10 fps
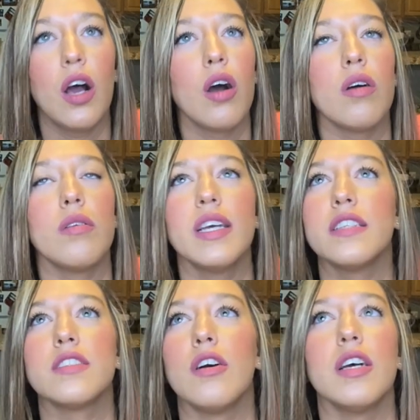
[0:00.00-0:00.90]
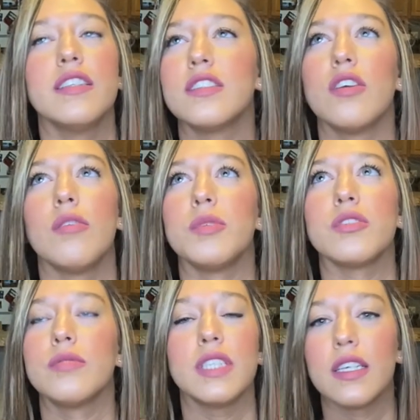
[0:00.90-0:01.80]
Oh, it's
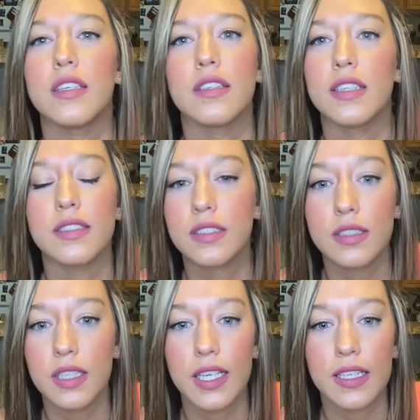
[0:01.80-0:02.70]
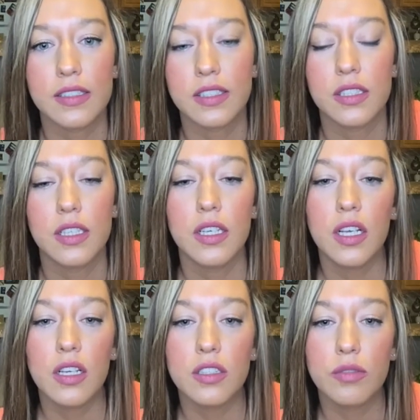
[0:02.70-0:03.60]
almost ridiculous. It is
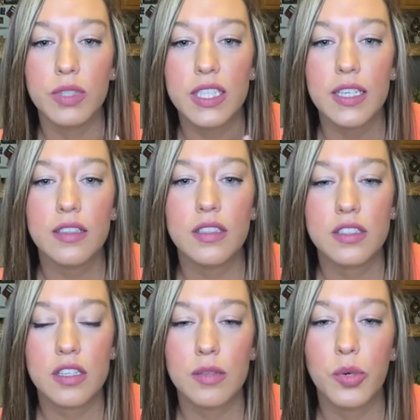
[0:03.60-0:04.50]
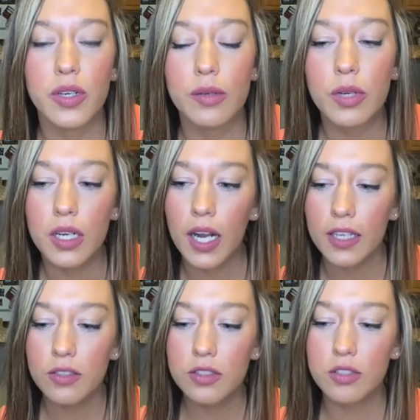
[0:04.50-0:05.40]
ridiculous to the point where
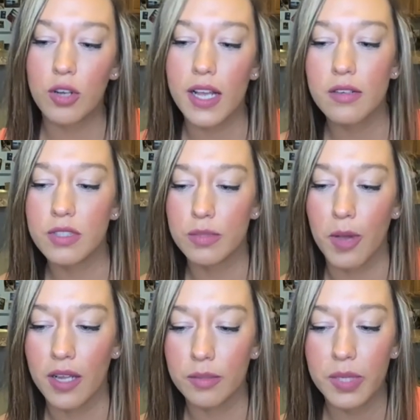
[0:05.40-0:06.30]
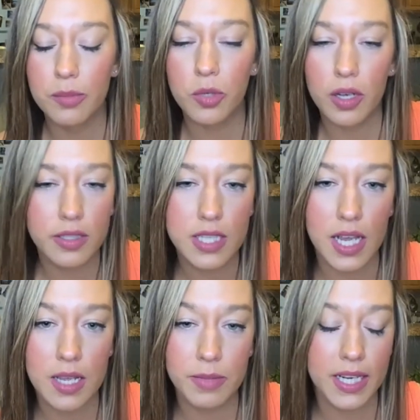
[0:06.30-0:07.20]
I used to try to respond to people all the
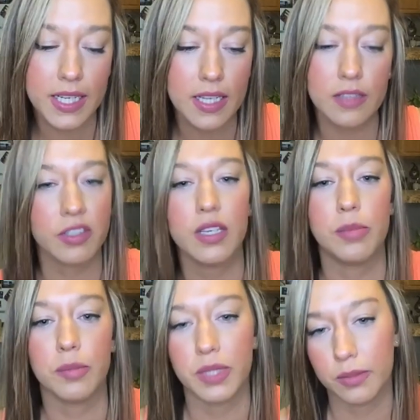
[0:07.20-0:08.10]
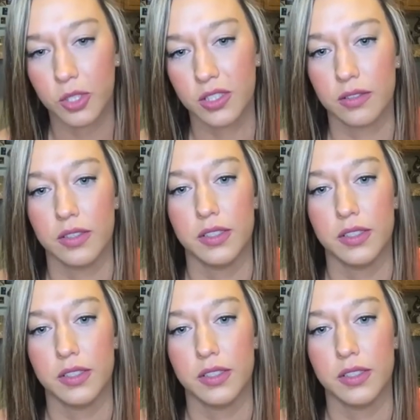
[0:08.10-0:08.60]
time, and I can't even keep up anymore.